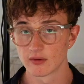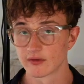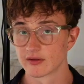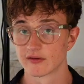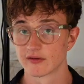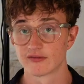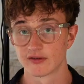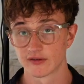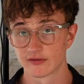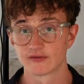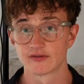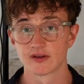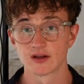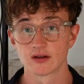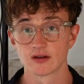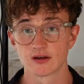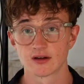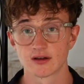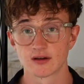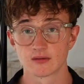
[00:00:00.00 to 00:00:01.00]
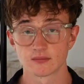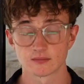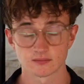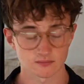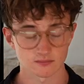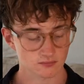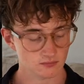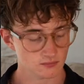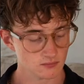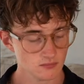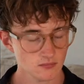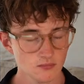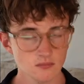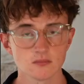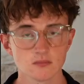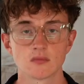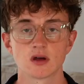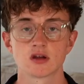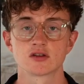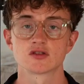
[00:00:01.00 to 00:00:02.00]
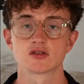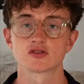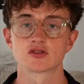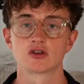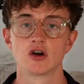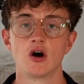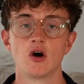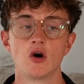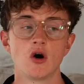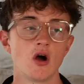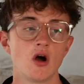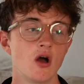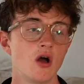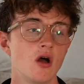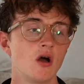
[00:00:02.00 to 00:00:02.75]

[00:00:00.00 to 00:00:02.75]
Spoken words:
with your 5th finger here and just go